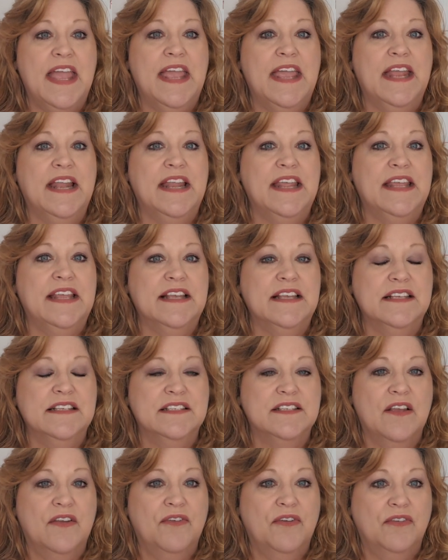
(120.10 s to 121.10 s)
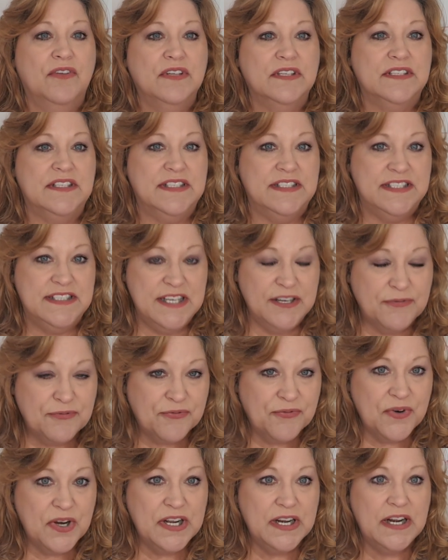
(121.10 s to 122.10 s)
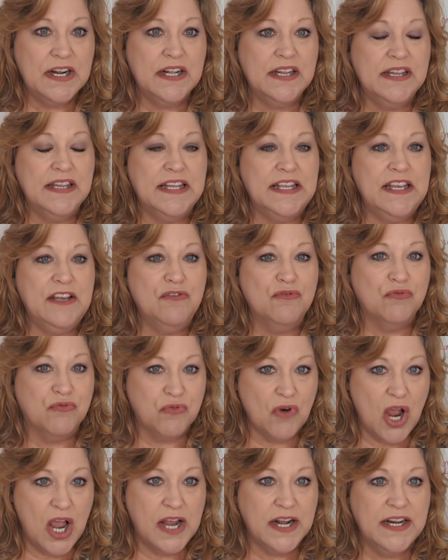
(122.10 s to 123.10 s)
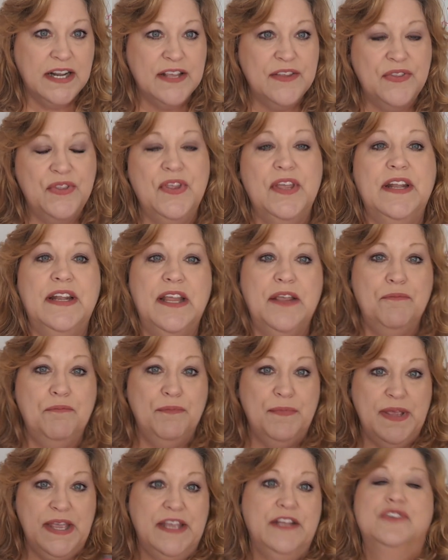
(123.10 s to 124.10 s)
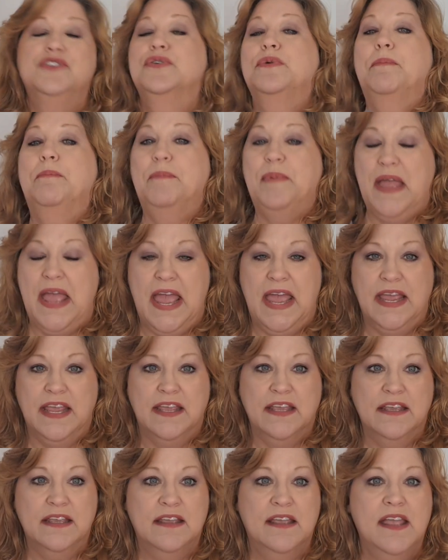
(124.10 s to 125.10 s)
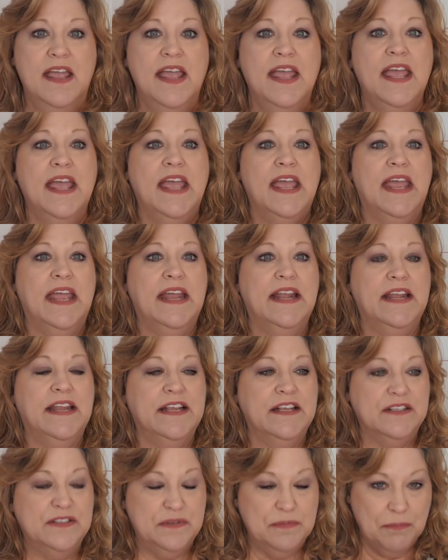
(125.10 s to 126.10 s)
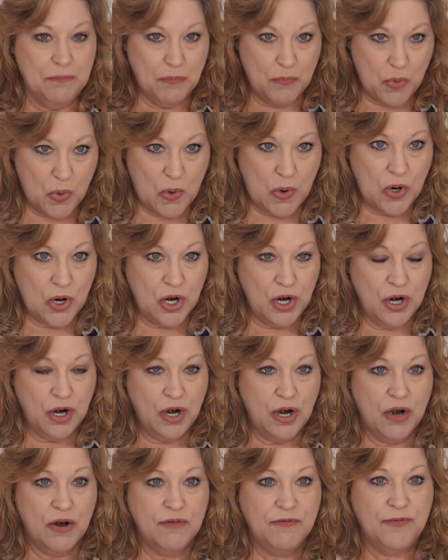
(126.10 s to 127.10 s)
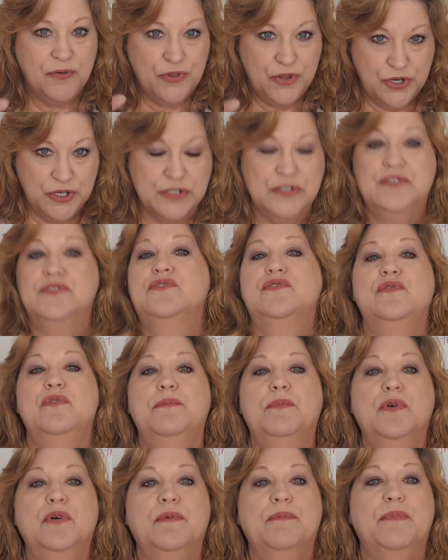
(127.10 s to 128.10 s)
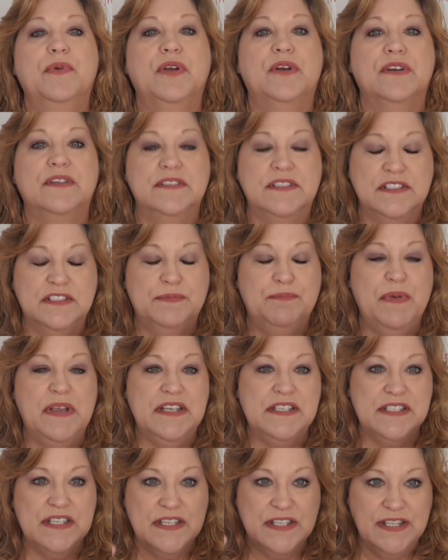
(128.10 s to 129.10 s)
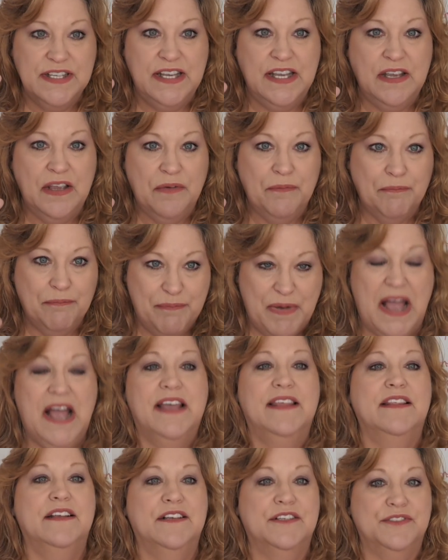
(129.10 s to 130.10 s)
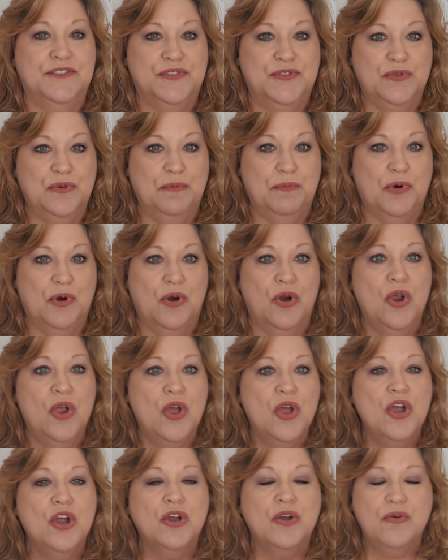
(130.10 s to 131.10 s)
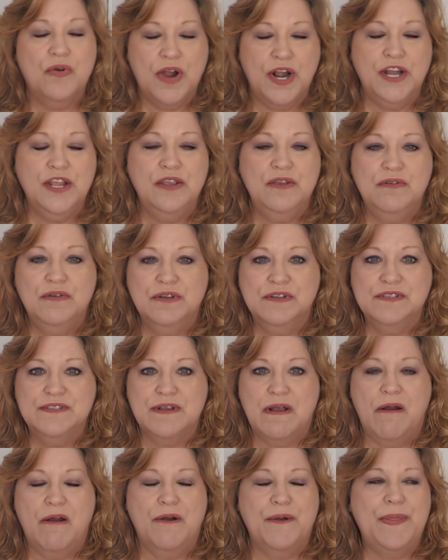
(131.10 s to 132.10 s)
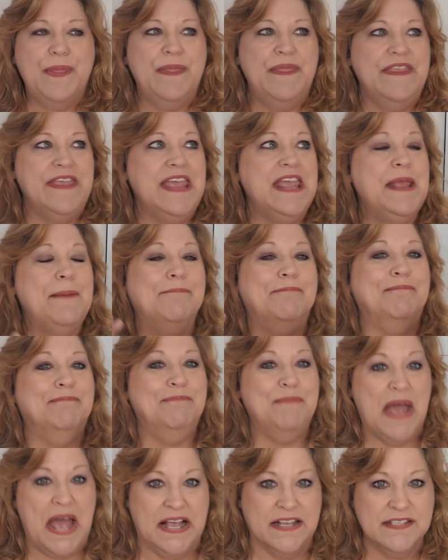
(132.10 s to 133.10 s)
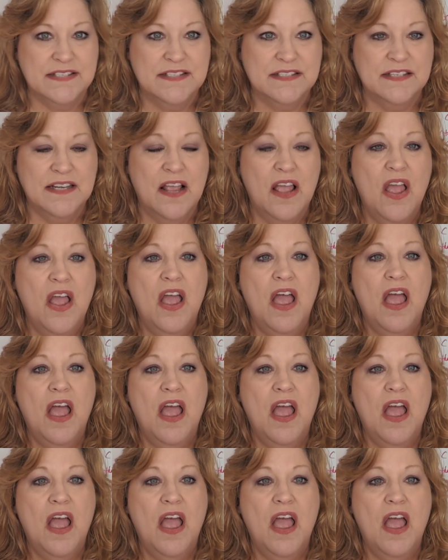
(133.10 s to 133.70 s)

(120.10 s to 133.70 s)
It is differently run than a major bank. It is more for the consumer because it's basically by the consumer. Credit unions are the best.